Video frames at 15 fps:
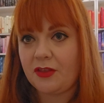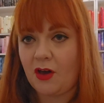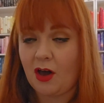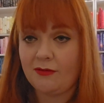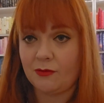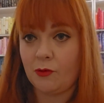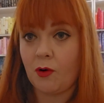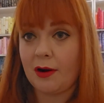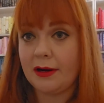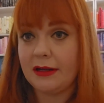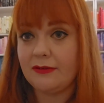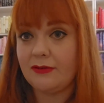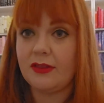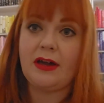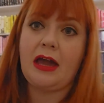that have
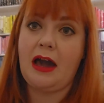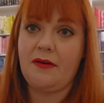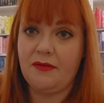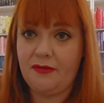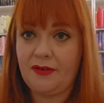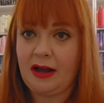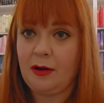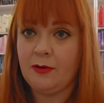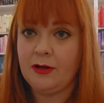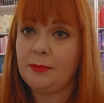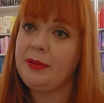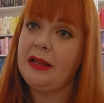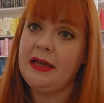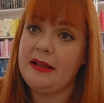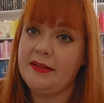arrived that I haven't found a
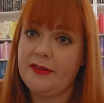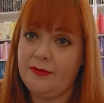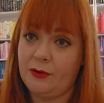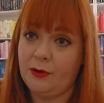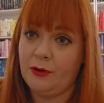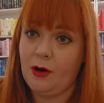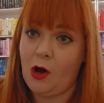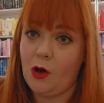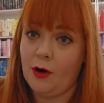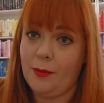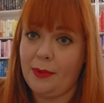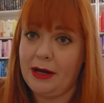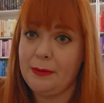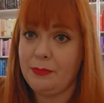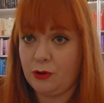place for on
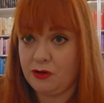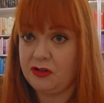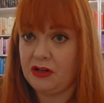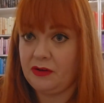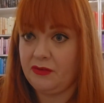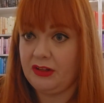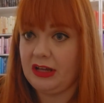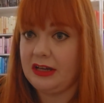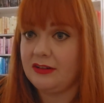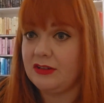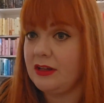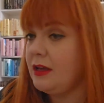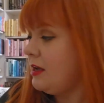my bookshelves yet.